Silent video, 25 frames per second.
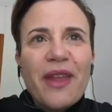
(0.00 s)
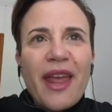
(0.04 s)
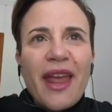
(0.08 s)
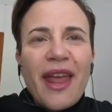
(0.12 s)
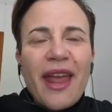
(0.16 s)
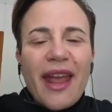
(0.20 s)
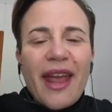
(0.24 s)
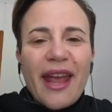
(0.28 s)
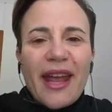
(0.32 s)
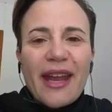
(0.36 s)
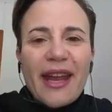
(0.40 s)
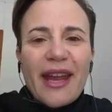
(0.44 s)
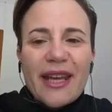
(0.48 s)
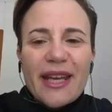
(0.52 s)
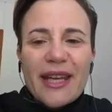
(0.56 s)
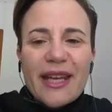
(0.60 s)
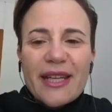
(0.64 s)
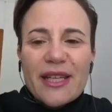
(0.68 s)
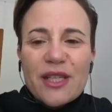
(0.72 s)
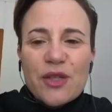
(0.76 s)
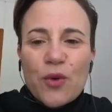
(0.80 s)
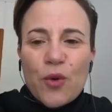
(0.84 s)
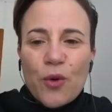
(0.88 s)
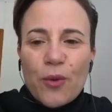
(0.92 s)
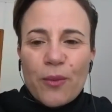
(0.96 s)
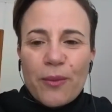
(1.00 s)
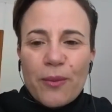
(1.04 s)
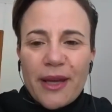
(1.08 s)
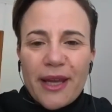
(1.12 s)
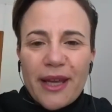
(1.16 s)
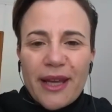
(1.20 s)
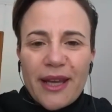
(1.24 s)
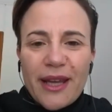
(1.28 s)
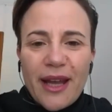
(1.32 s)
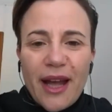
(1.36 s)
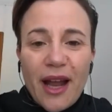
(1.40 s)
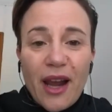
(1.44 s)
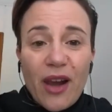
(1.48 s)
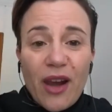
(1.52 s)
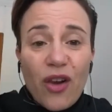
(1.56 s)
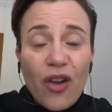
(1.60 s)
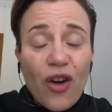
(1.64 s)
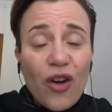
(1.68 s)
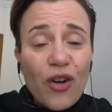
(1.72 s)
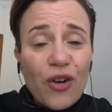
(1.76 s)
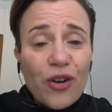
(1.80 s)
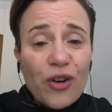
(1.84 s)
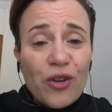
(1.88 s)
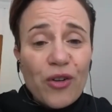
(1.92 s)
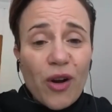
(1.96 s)
And he taught me a
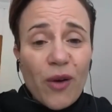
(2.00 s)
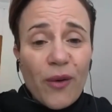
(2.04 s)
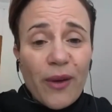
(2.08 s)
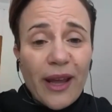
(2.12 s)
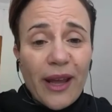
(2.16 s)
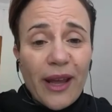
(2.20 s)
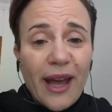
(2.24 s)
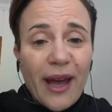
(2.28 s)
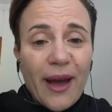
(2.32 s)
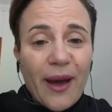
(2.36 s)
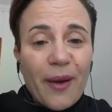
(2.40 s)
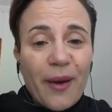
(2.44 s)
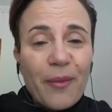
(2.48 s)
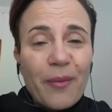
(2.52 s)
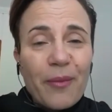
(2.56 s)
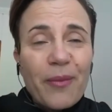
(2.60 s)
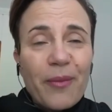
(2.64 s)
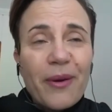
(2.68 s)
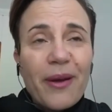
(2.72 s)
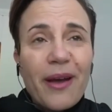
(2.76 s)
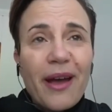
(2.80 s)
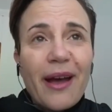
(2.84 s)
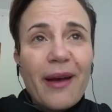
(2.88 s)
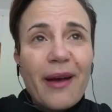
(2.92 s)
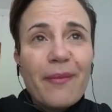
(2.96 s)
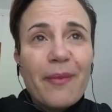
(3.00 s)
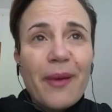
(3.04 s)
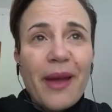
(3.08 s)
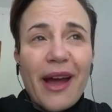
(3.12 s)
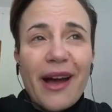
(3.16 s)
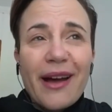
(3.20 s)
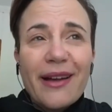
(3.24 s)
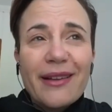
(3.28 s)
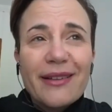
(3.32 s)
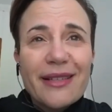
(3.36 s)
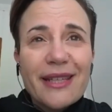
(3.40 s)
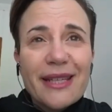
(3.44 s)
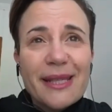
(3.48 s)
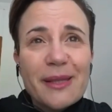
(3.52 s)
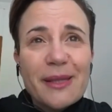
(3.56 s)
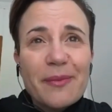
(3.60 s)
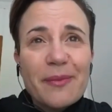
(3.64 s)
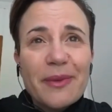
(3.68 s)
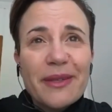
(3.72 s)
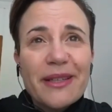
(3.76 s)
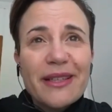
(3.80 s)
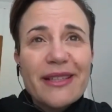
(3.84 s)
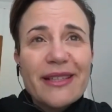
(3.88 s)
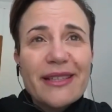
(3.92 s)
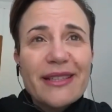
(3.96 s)
lot growing up about
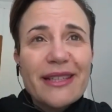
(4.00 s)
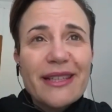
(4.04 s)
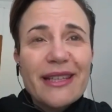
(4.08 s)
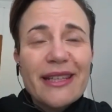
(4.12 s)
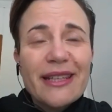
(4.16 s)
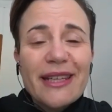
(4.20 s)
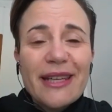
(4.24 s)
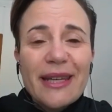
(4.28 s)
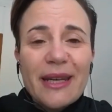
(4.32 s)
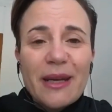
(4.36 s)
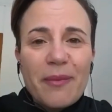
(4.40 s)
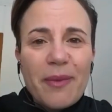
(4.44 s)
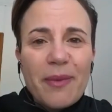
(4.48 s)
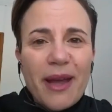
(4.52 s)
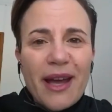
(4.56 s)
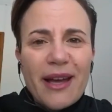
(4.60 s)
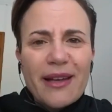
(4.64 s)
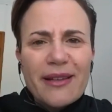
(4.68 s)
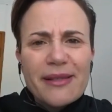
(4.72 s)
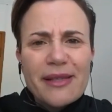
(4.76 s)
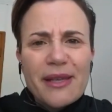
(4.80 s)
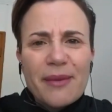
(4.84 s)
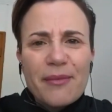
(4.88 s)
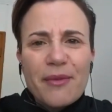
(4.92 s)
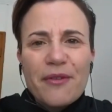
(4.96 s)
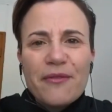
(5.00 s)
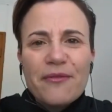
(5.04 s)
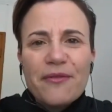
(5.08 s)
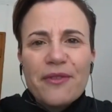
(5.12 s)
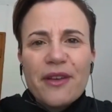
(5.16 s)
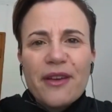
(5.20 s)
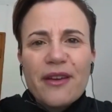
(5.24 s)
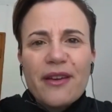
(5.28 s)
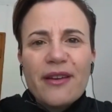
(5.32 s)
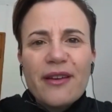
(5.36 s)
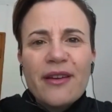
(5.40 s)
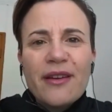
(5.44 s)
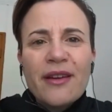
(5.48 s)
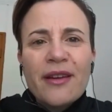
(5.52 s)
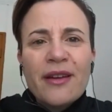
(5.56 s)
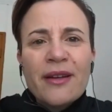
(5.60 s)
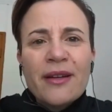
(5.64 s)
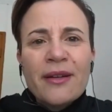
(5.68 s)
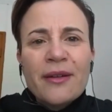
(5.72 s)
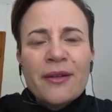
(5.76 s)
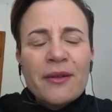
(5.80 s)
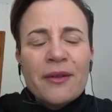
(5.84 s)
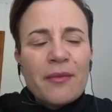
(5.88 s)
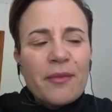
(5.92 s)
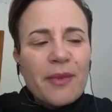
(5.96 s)
disability and about some of the
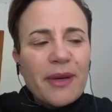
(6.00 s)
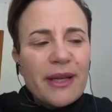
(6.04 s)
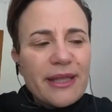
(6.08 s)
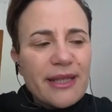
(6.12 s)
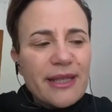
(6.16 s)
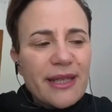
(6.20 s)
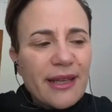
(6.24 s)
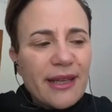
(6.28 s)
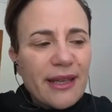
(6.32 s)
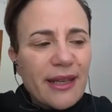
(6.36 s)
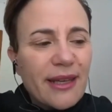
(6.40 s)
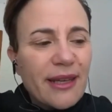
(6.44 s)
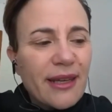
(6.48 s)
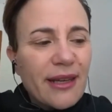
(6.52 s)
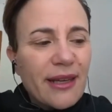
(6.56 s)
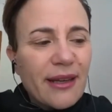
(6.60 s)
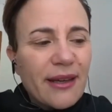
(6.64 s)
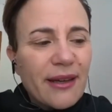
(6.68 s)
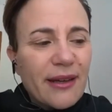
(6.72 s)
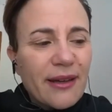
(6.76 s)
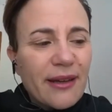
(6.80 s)
particular